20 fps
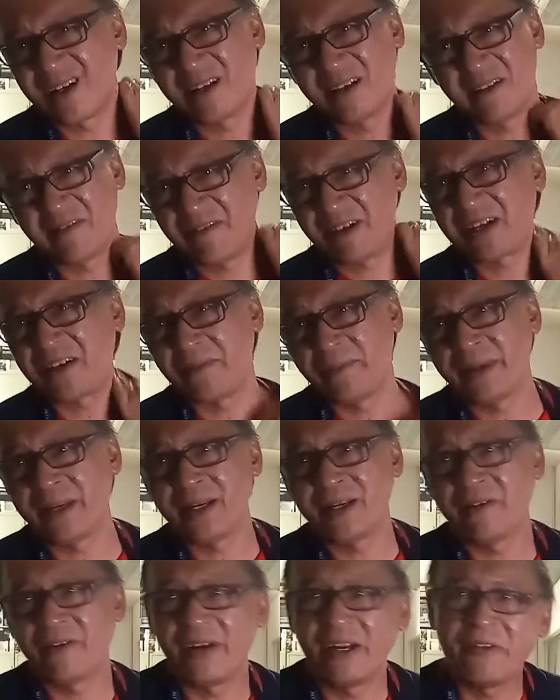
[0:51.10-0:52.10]

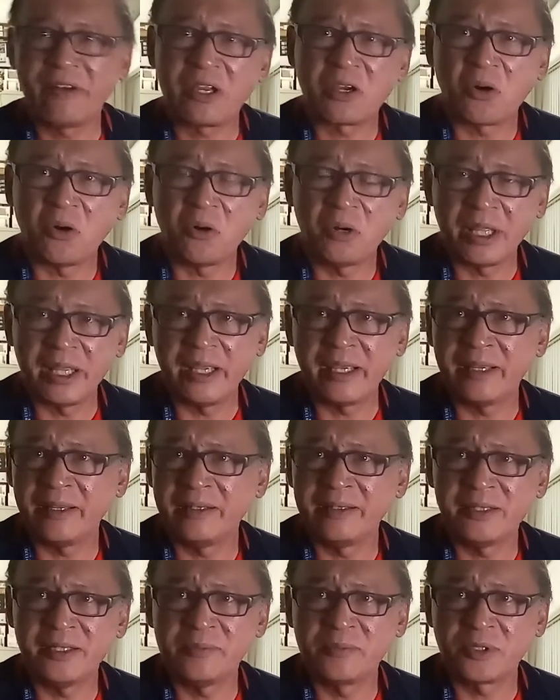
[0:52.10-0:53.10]
recording, in
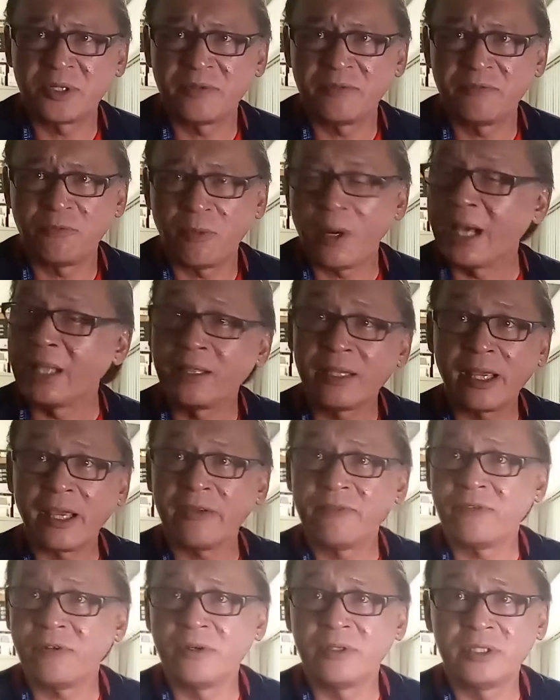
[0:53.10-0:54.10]
terms of
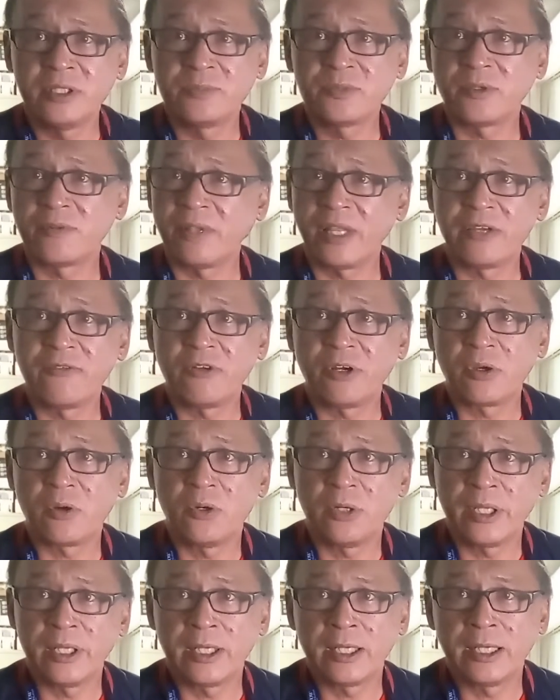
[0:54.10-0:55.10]
wildlife, or in terms of live
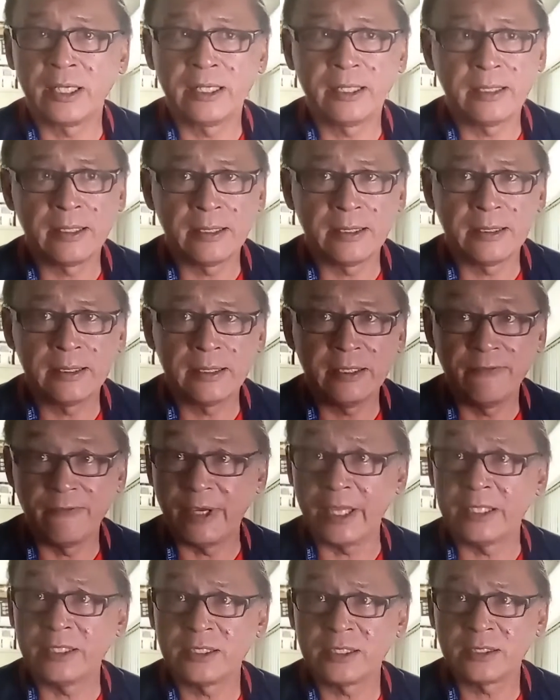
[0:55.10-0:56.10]
recording
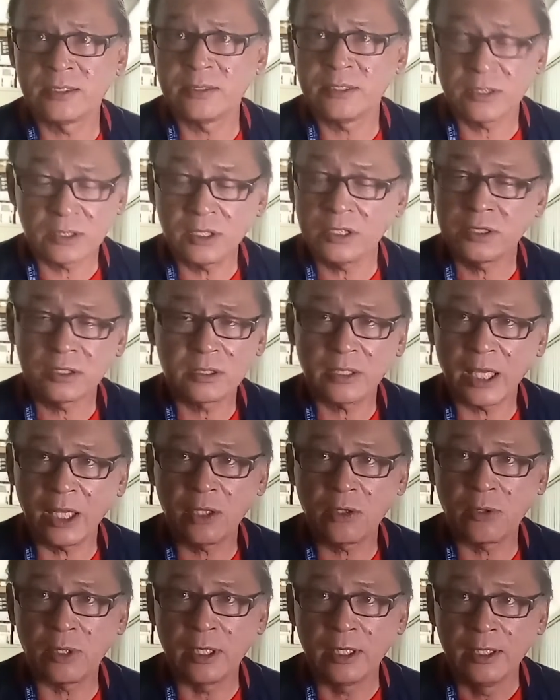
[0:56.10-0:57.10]
events, it's
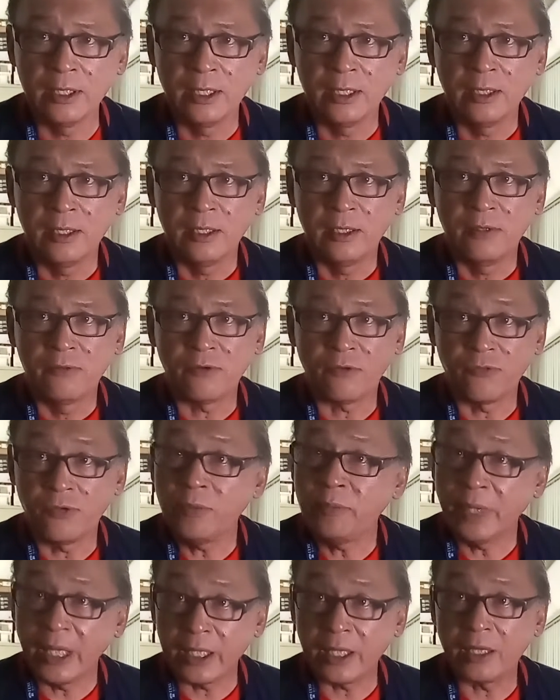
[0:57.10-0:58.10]
adequate. For
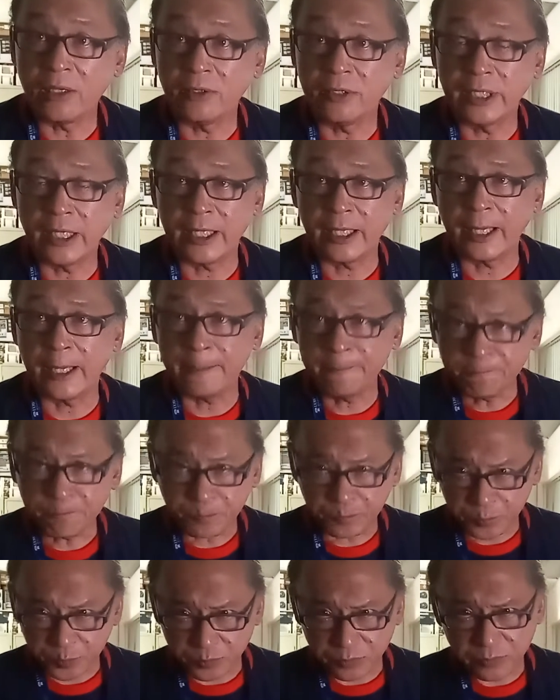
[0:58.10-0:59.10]
filmmaking, on the other hand,
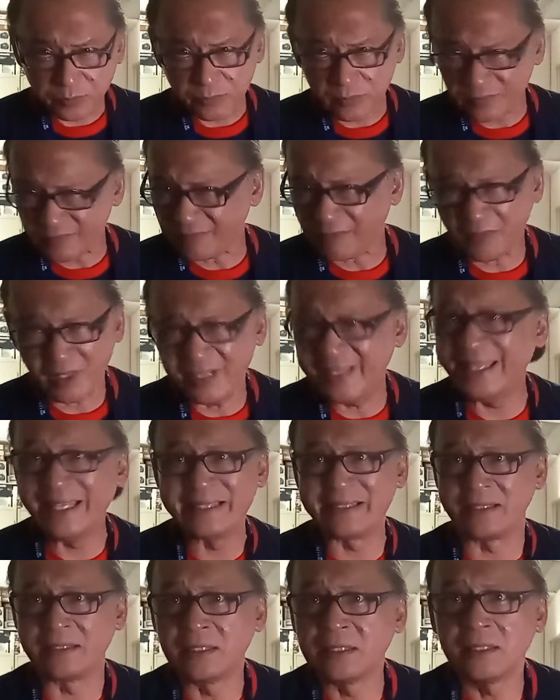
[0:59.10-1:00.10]
it
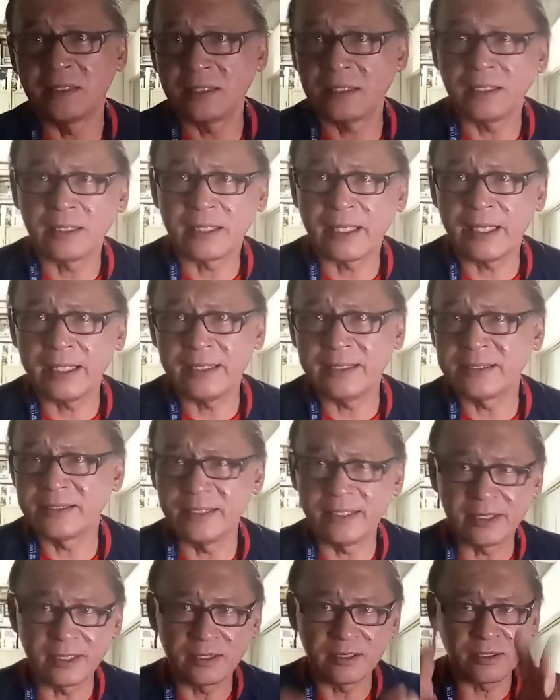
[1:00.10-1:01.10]
isn't. Okay, this
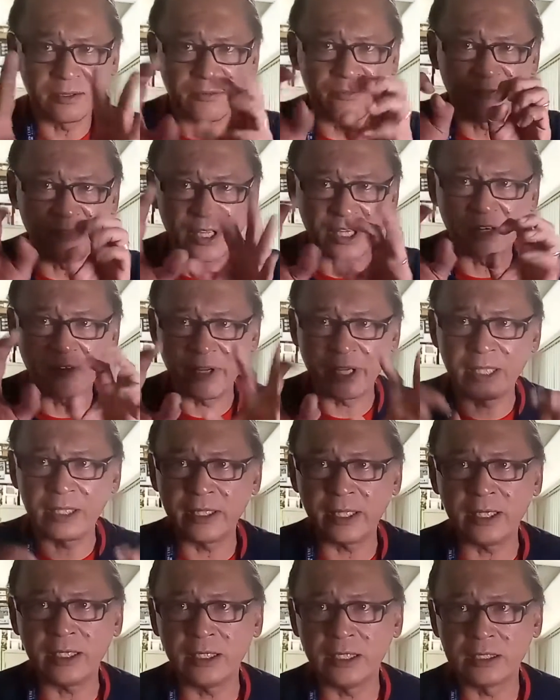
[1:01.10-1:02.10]
little flickering
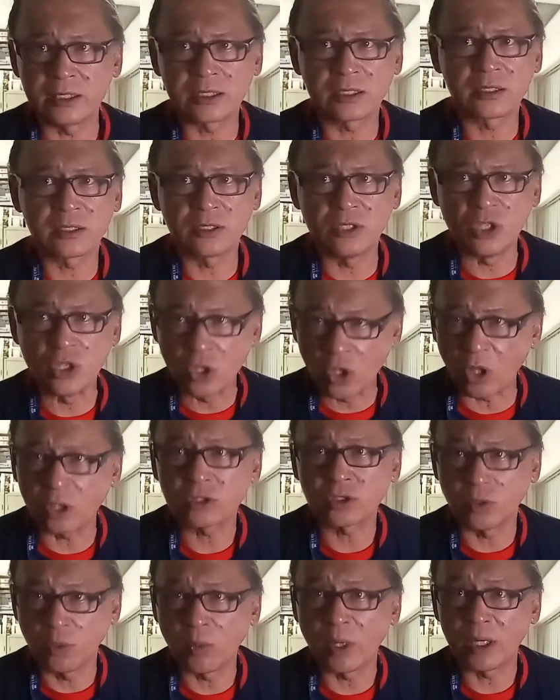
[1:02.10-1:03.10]
thing is not
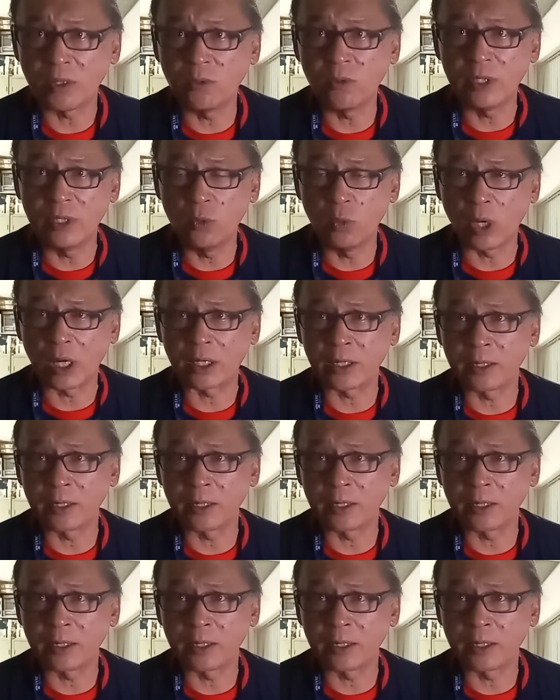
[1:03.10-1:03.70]
what we want.